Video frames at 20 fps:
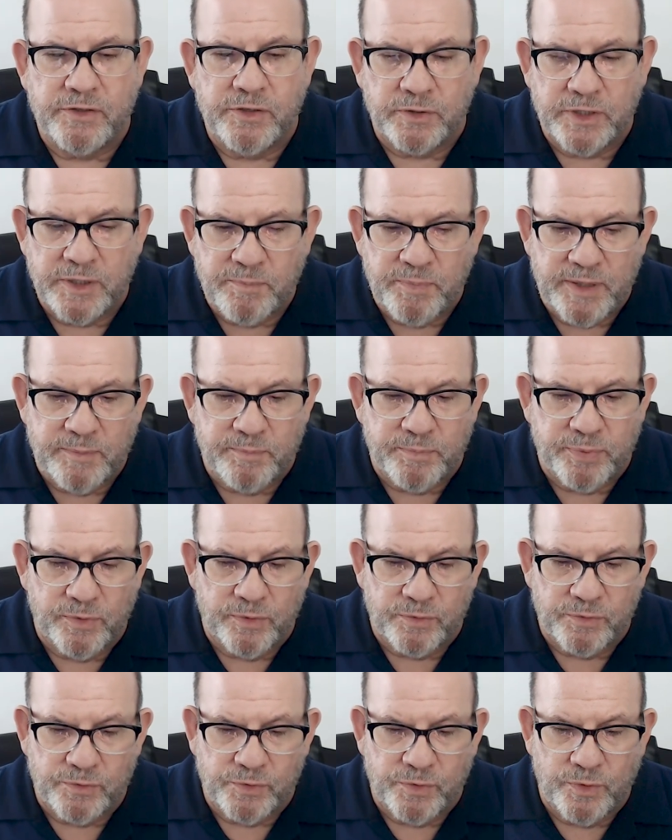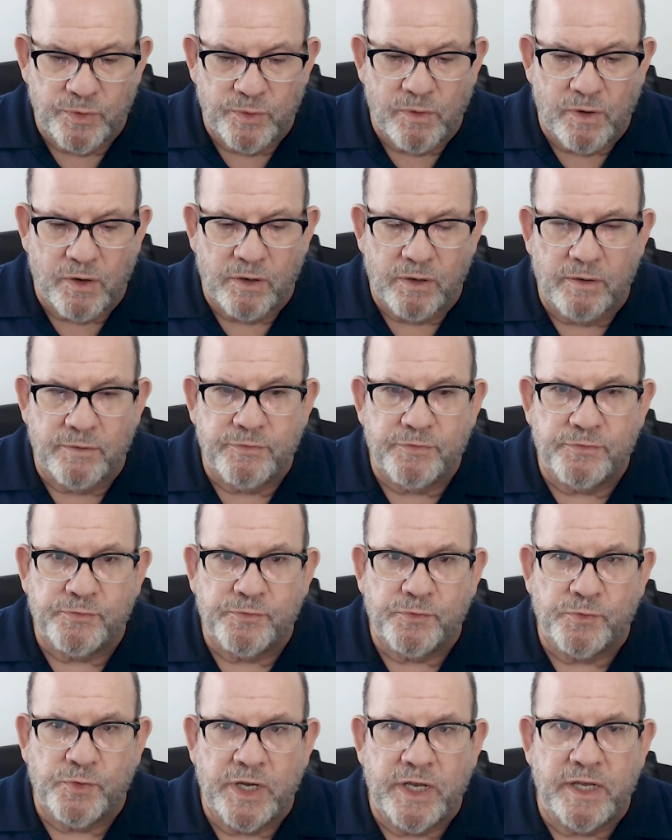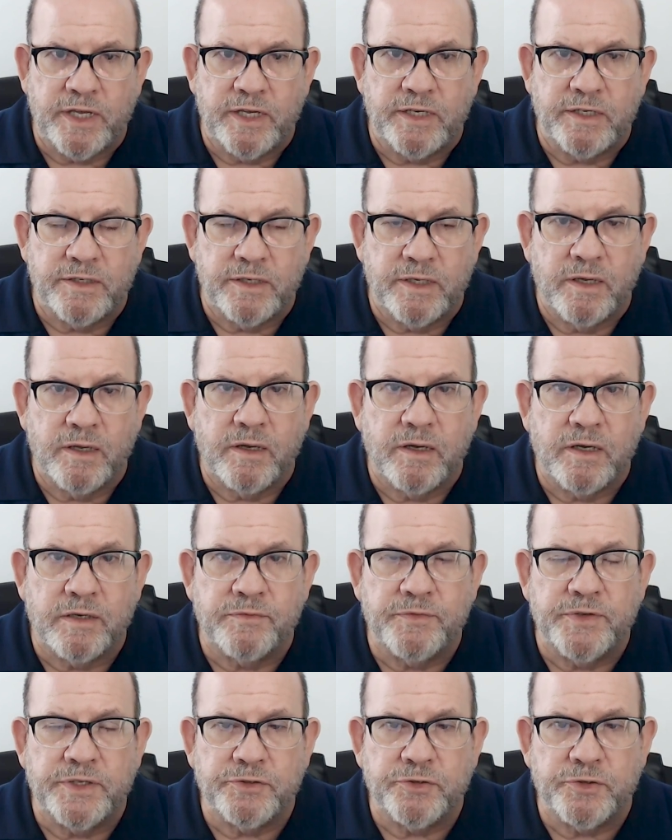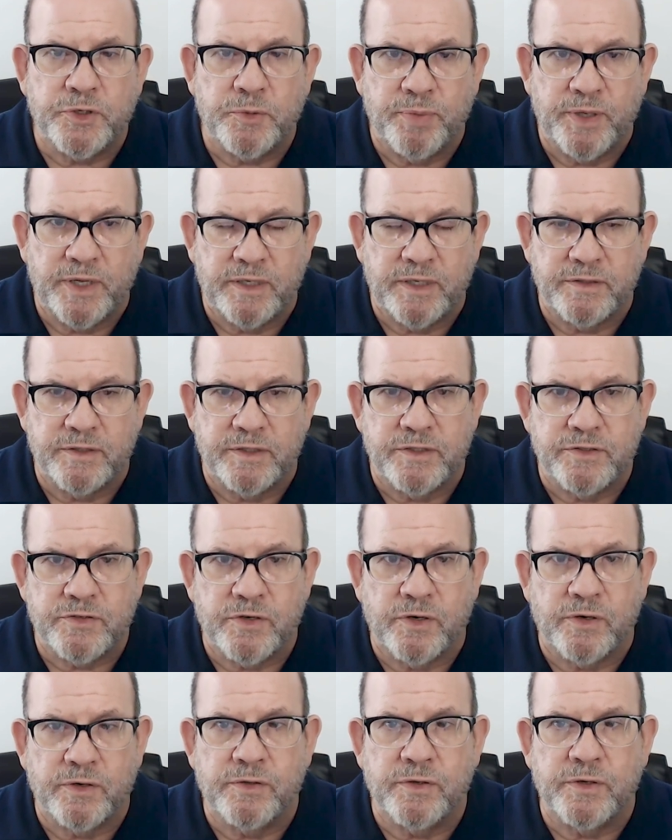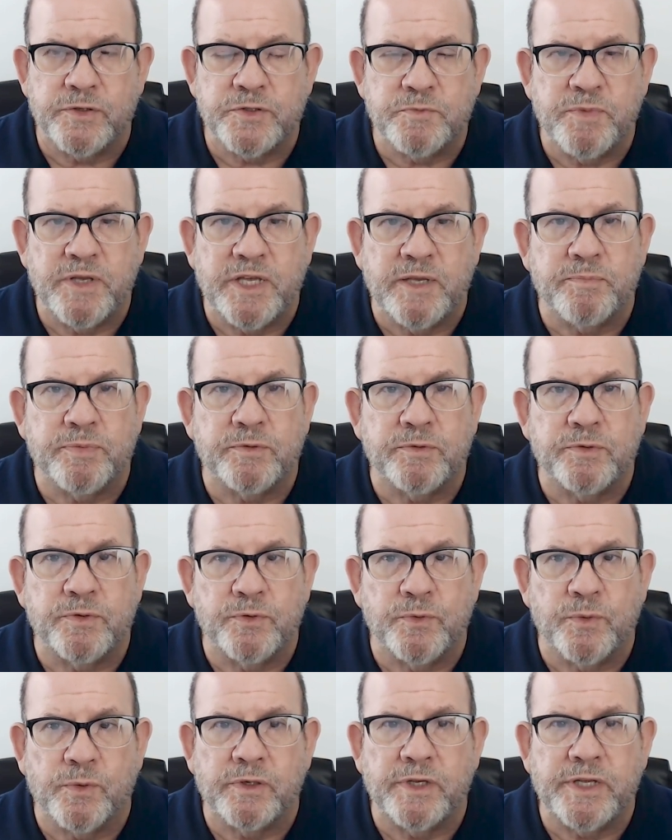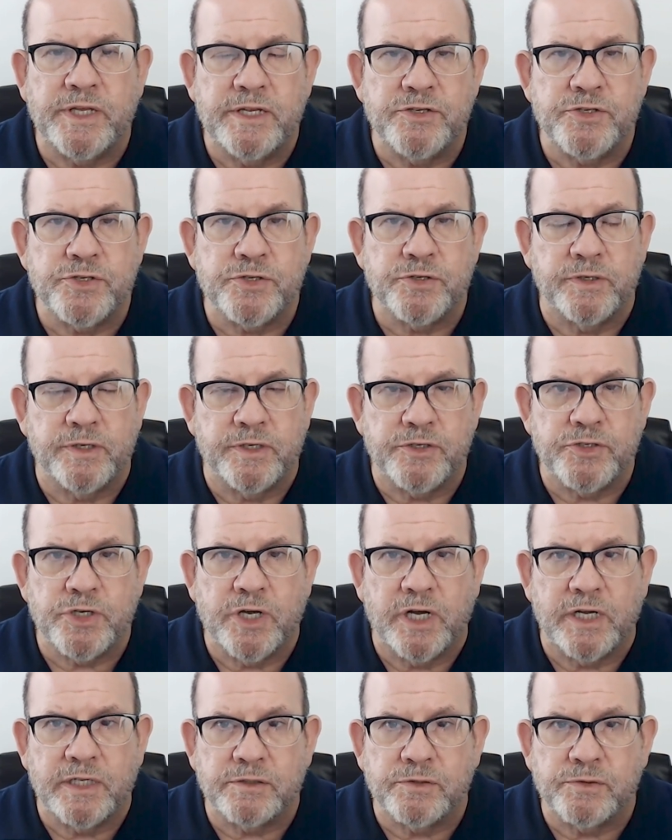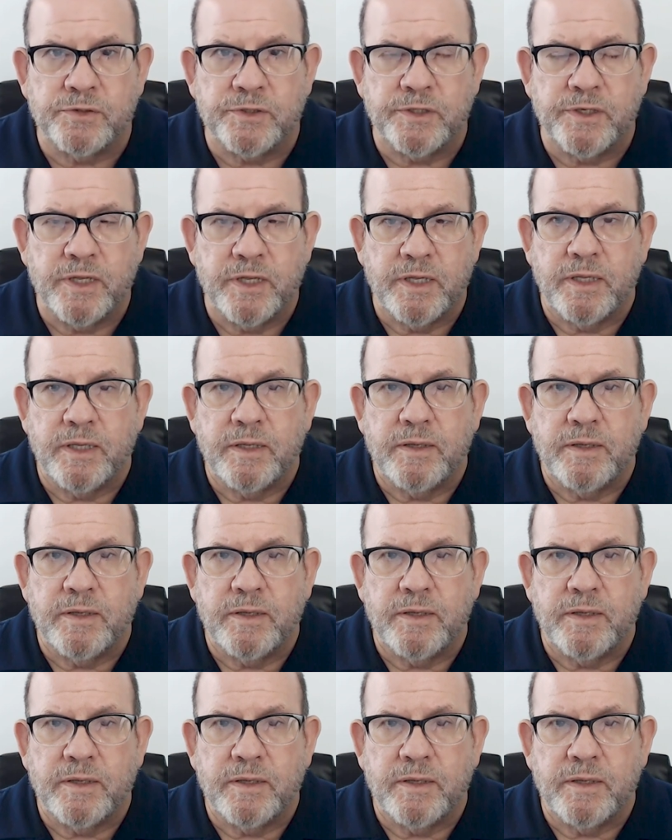the only people who are afraid of interdependence are those people who were injured in childhood